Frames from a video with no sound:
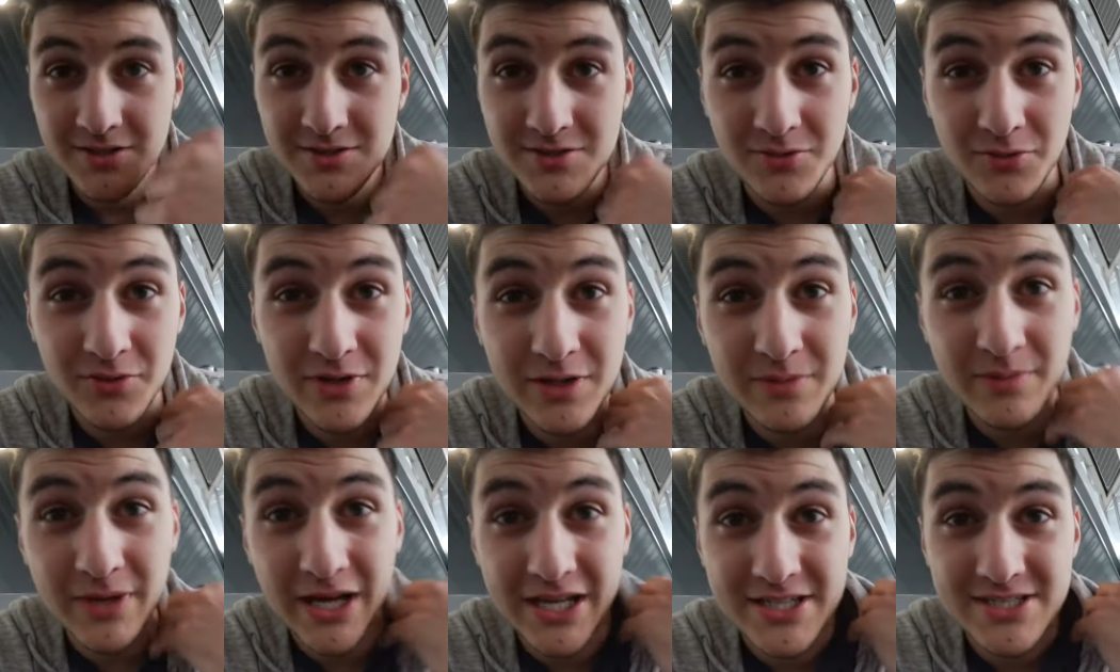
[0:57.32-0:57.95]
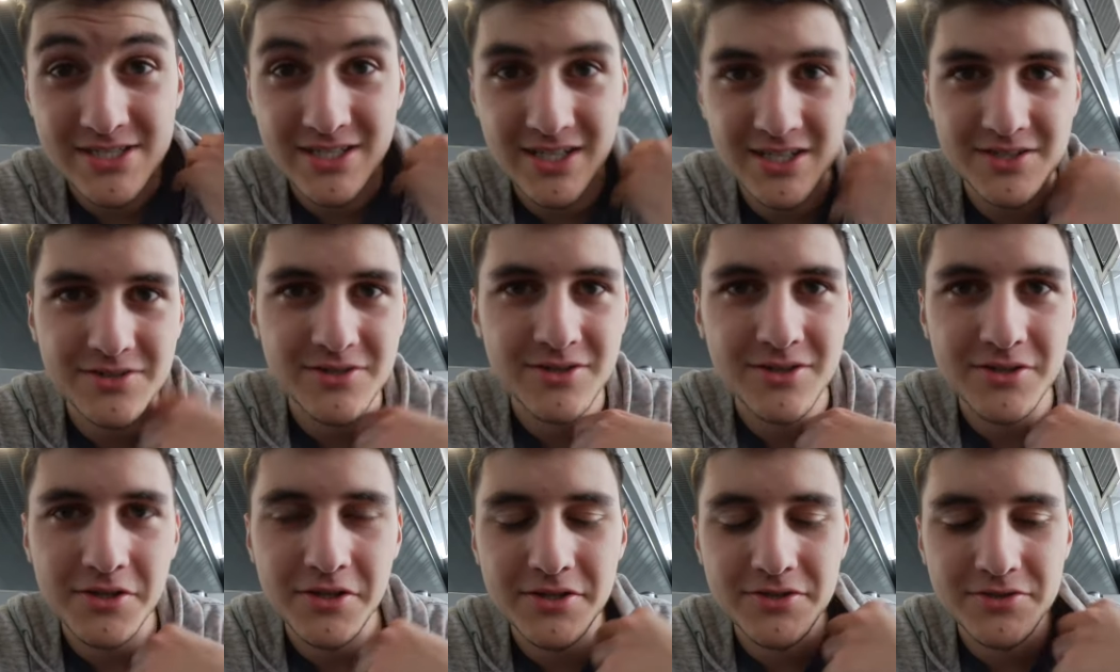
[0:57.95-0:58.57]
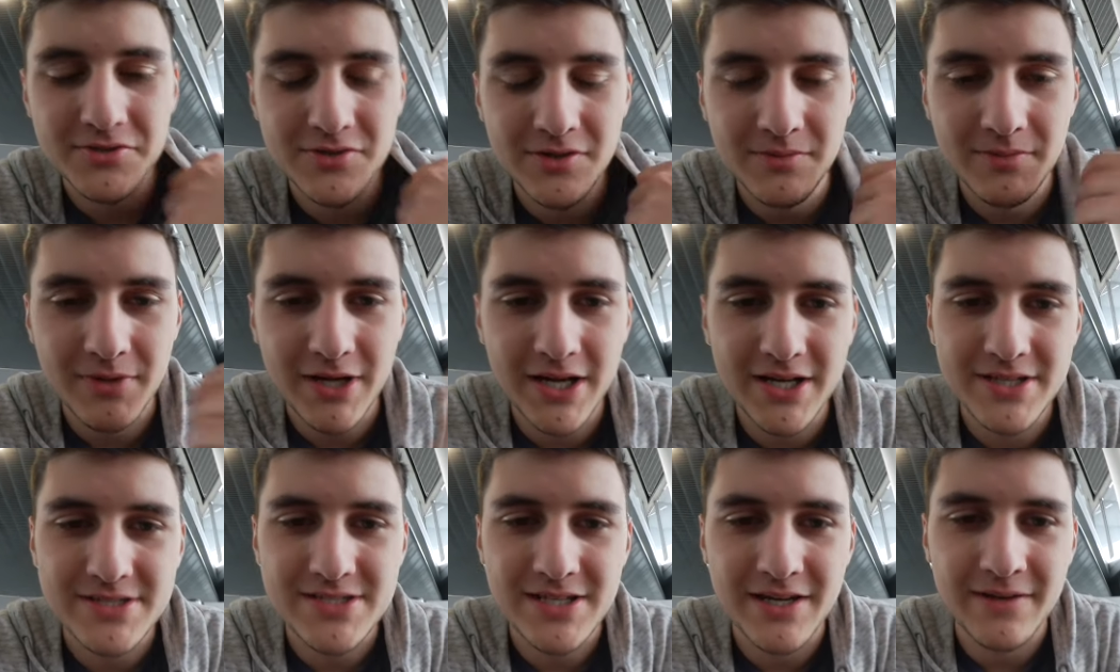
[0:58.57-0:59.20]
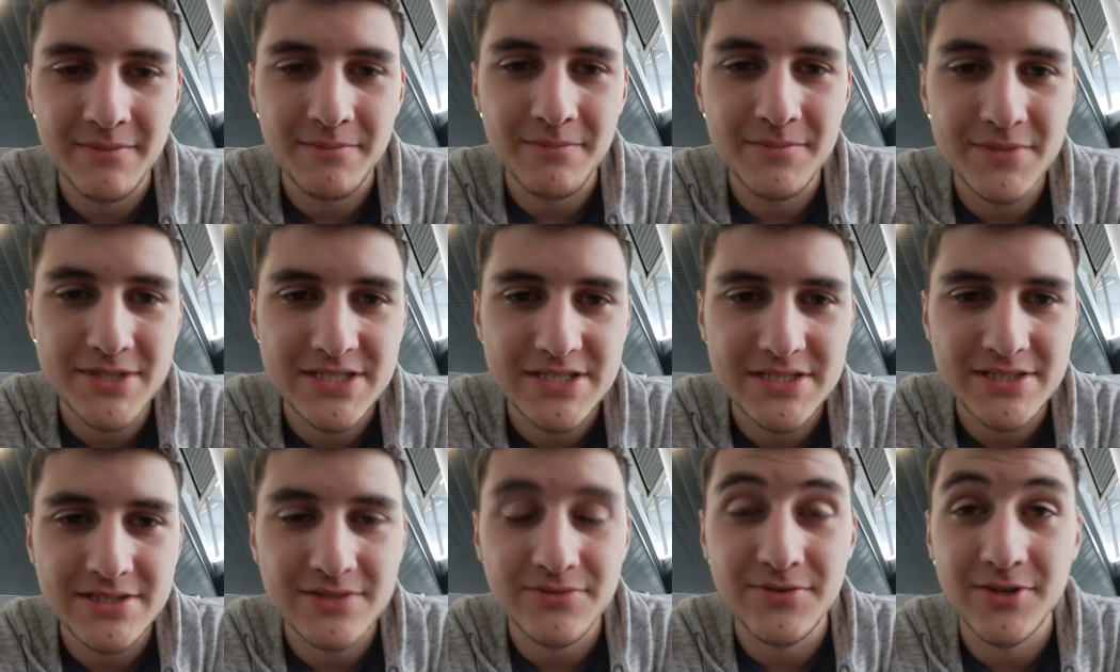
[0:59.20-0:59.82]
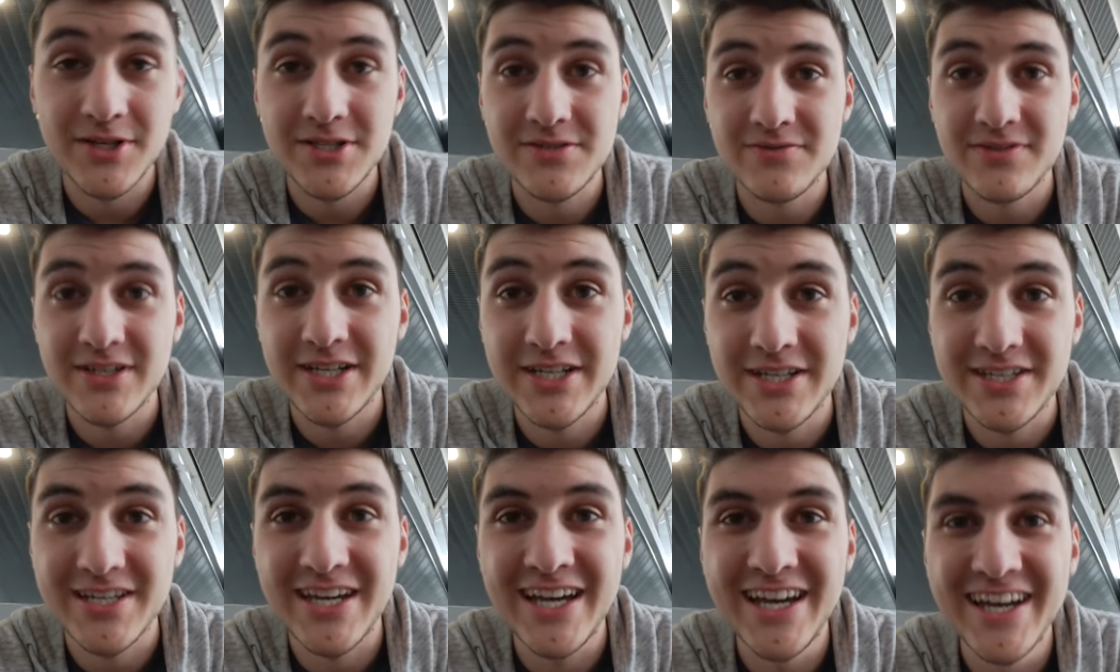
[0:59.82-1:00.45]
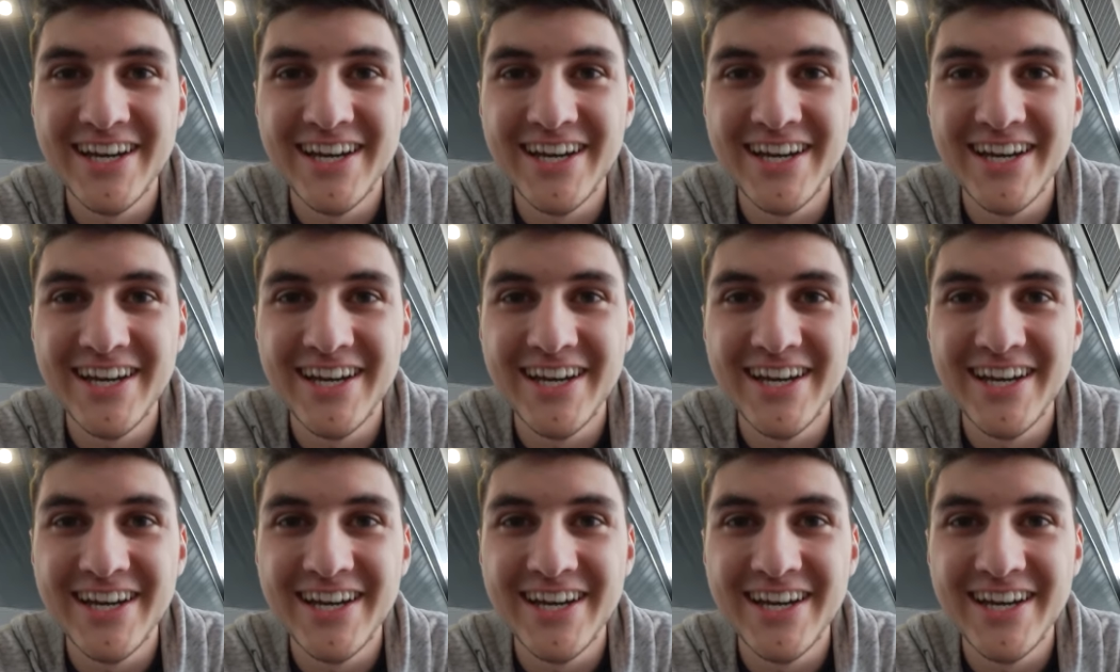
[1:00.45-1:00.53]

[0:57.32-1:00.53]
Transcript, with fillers: So really bad start to the London trip, guys. I missed the first flight.